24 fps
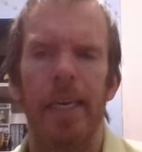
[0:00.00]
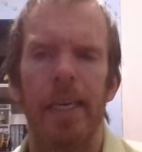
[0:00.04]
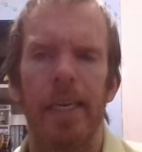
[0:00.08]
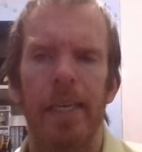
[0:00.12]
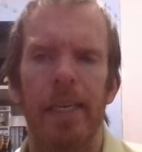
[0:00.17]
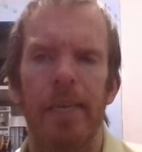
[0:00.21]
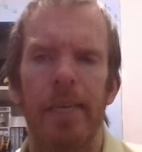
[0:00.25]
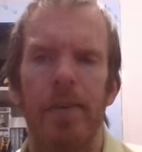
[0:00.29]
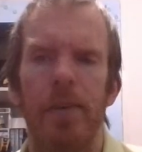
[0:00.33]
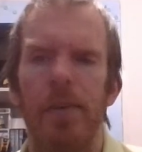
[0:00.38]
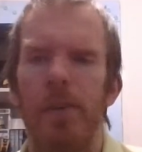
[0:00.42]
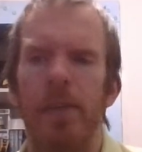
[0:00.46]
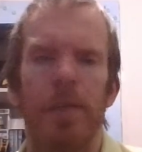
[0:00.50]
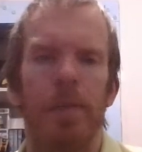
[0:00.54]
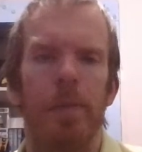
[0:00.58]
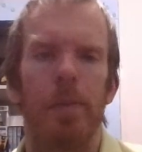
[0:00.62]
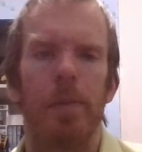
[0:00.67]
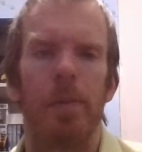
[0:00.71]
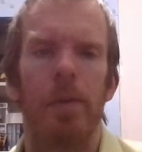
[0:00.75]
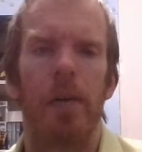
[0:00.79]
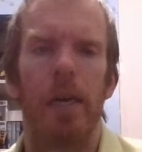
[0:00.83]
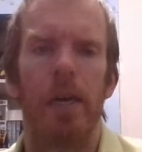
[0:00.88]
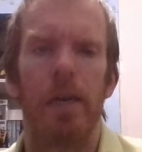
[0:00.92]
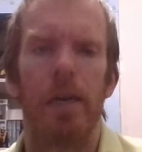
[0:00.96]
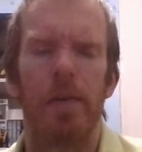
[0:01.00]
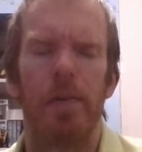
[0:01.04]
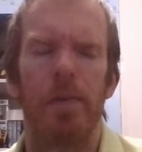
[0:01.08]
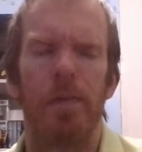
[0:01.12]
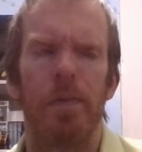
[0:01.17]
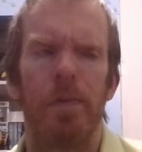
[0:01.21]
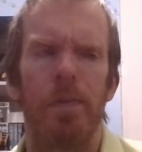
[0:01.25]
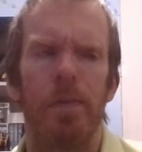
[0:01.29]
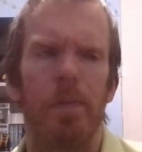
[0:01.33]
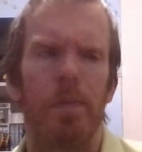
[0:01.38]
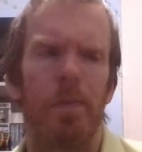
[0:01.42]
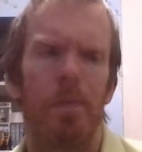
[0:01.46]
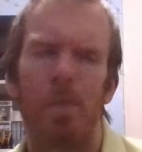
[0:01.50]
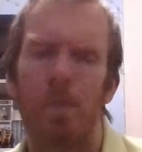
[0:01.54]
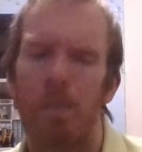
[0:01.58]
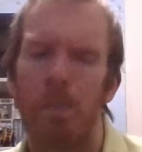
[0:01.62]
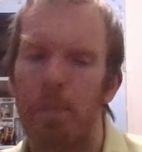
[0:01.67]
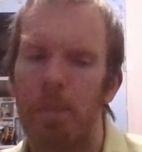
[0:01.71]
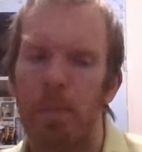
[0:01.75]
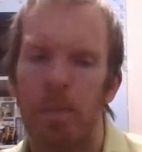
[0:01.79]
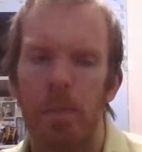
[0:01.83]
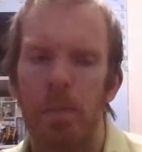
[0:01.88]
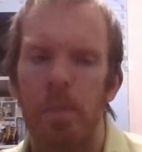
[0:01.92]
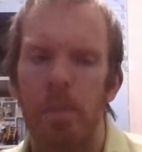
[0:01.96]
can only block
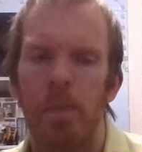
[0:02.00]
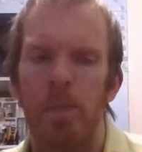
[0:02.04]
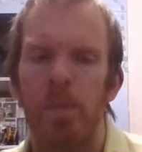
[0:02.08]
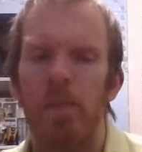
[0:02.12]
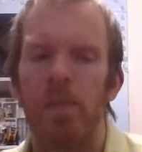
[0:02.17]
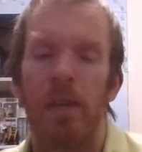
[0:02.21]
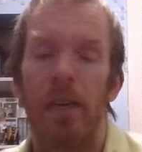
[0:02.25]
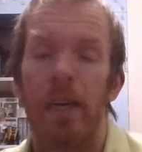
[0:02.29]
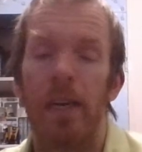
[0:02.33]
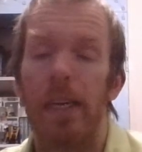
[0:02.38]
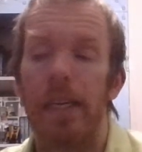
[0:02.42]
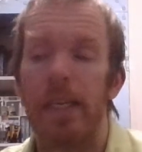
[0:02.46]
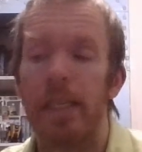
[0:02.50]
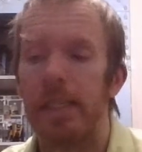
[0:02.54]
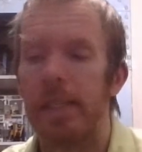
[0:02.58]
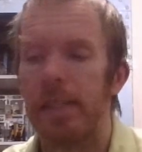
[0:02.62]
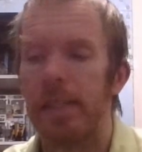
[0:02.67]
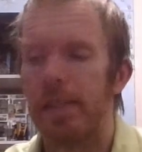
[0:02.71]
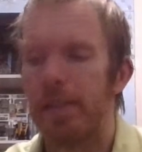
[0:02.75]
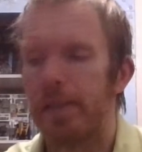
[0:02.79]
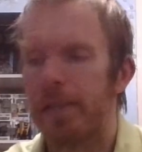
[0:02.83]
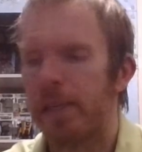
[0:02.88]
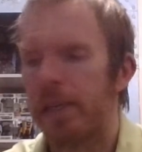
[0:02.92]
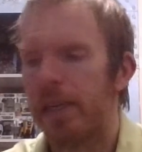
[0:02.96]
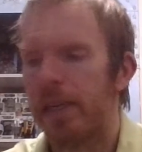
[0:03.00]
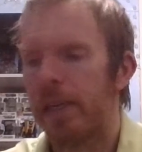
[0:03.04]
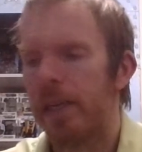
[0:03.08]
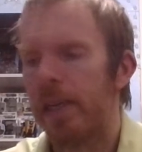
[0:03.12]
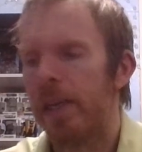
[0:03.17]
flyers.